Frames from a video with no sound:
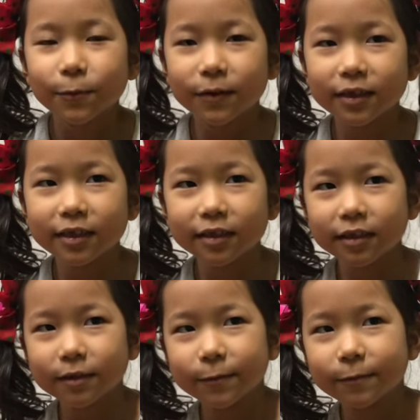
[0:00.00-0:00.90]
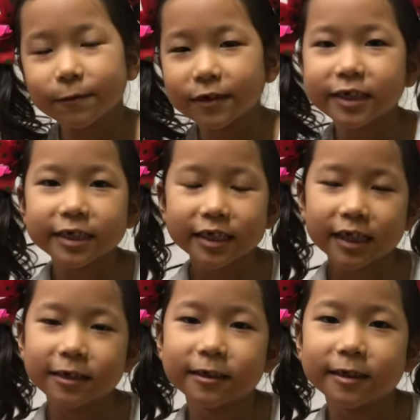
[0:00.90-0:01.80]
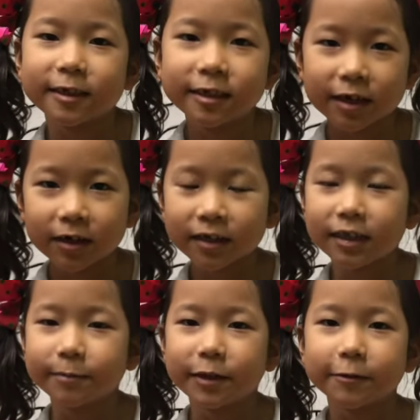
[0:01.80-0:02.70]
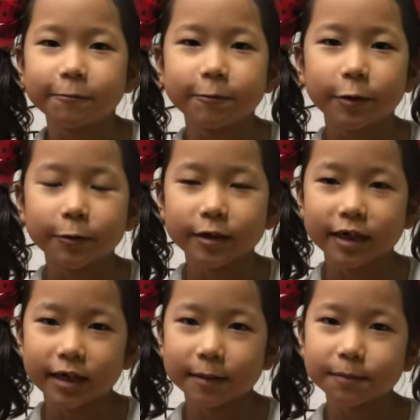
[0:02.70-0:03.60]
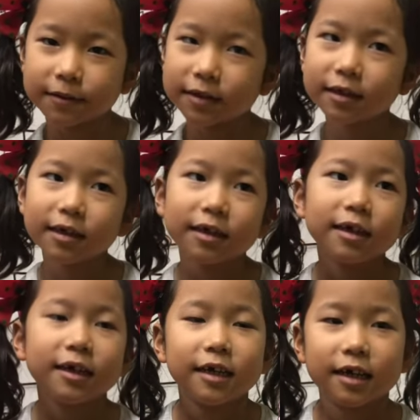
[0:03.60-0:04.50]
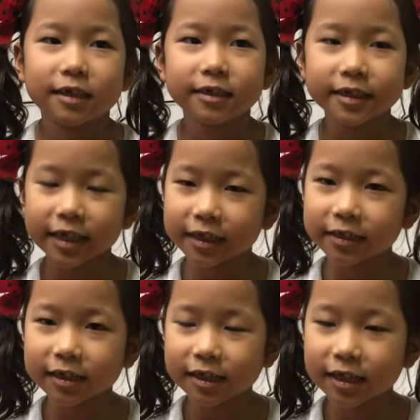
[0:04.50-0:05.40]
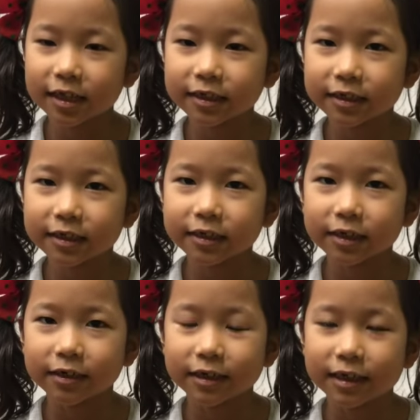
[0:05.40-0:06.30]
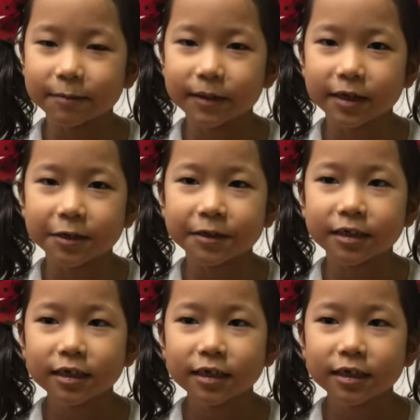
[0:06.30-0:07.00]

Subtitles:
One first class is all about vocab. Okay. And second class is all about